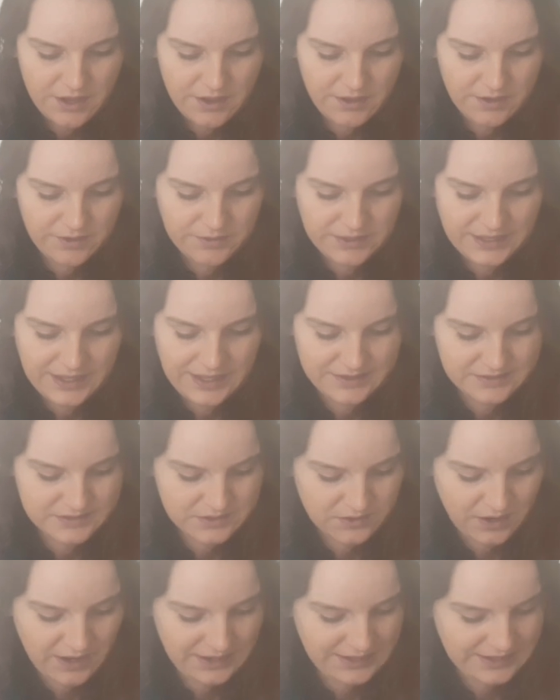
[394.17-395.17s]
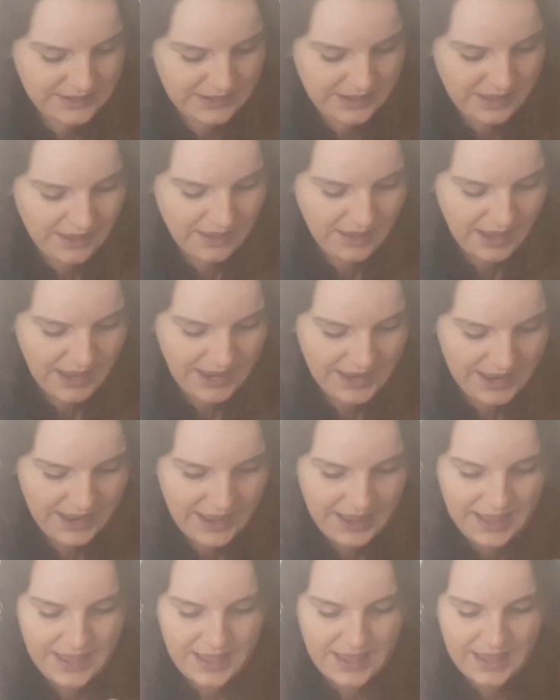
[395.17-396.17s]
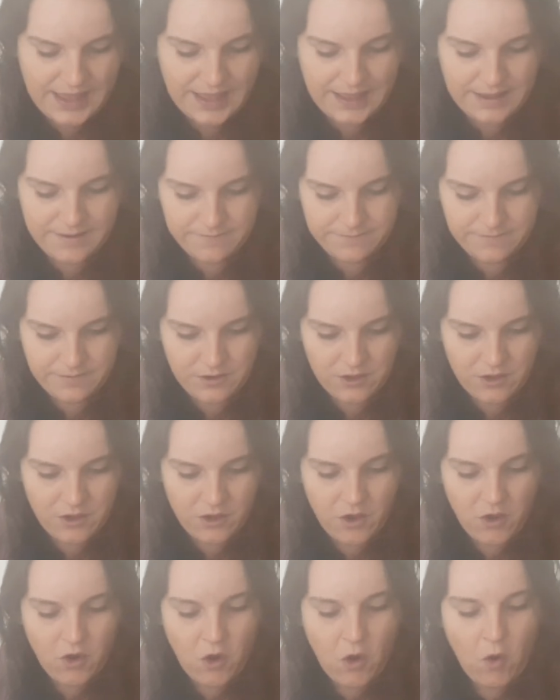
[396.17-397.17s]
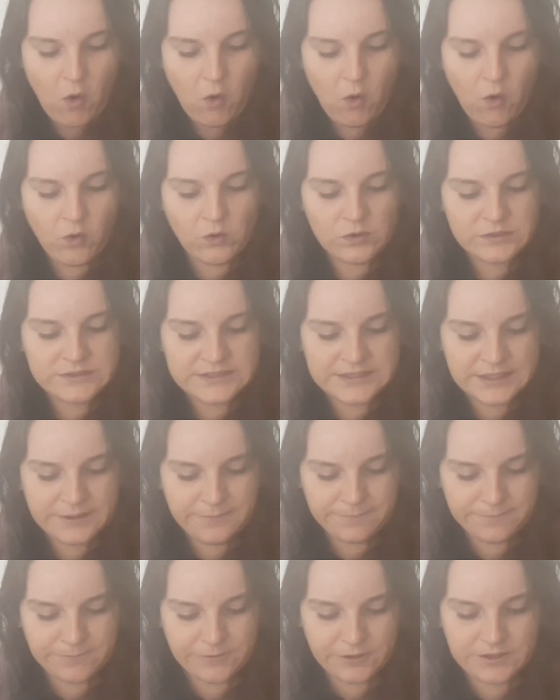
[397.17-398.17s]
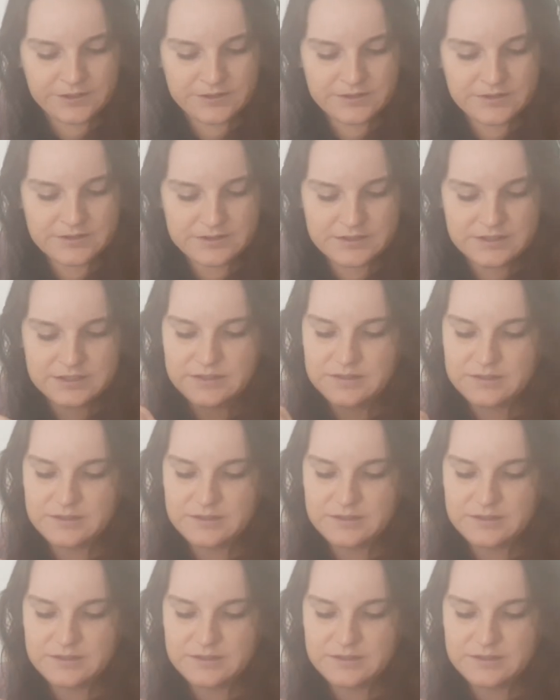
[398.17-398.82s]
Okay, so here I have all different